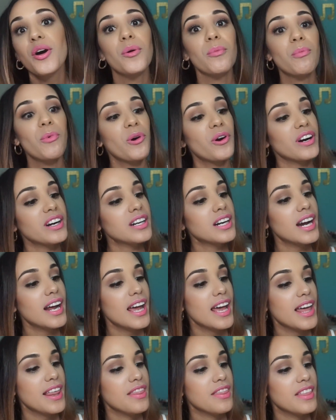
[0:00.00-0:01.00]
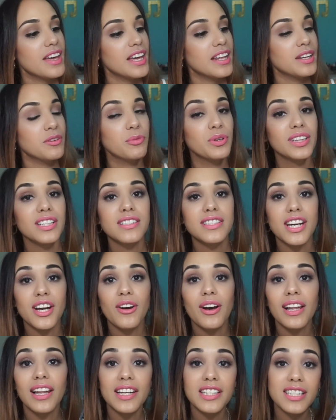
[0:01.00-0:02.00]
more, and then with the tail
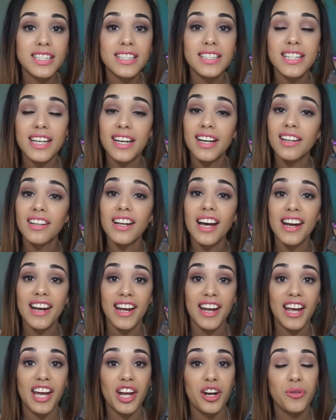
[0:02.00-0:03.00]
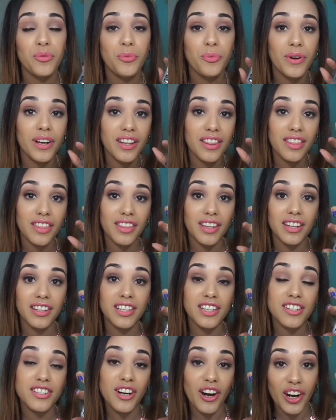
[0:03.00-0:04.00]
I like to take a light hand with
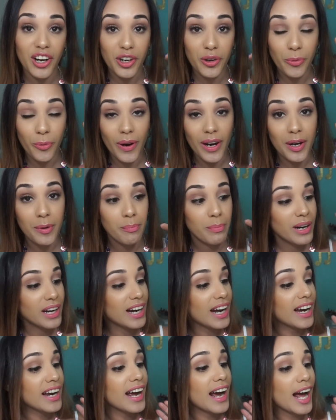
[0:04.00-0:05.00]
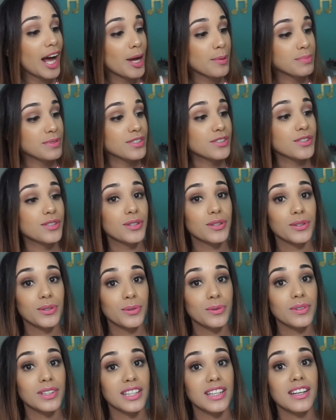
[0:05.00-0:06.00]
the dark one. But I
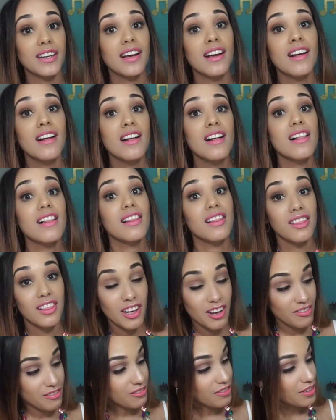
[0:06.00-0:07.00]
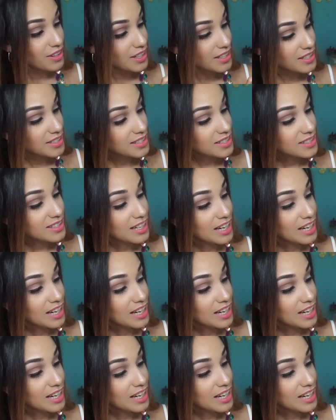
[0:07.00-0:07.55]
absolutely love this.